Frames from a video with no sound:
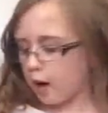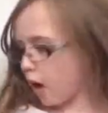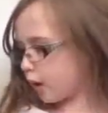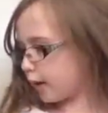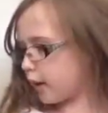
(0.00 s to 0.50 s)
I
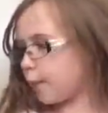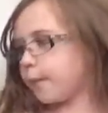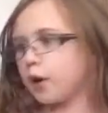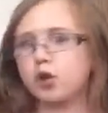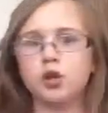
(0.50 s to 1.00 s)
got like a
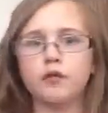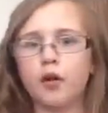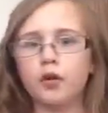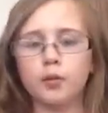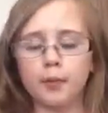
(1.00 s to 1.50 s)
bunch of
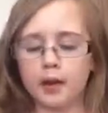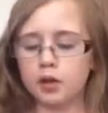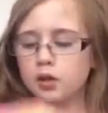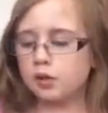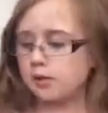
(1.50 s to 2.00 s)
other
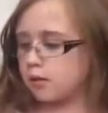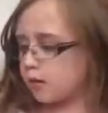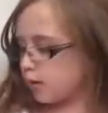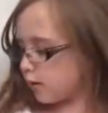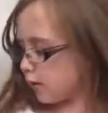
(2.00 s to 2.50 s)
pages
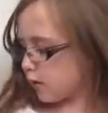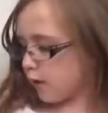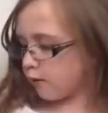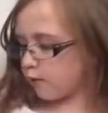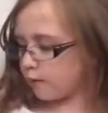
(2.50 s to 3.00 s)
and
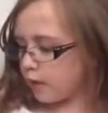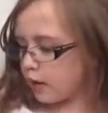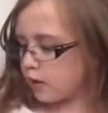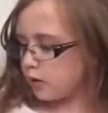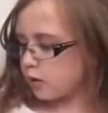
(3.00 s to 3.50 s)
stuff.
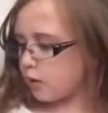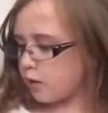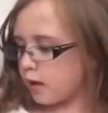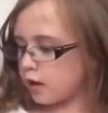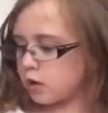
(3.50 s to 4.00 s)
So
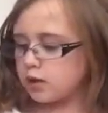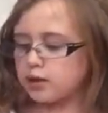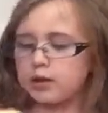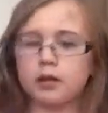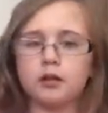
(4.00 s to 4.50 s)
what I
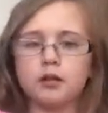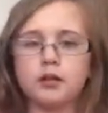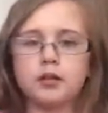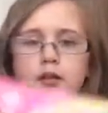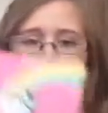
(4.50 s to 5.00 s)
just did,
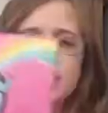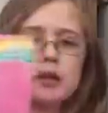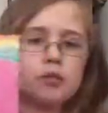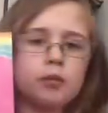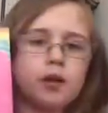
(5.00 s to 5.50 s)
this
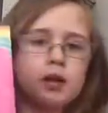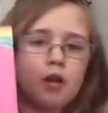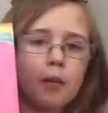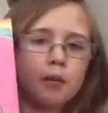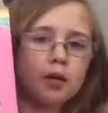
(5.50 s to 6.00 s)
is what my
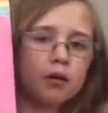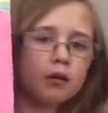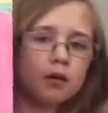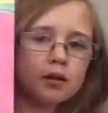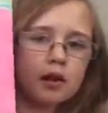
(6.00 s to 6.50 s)
scrapbook
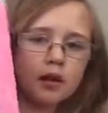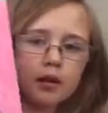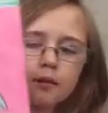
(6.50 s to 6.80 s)
looks like.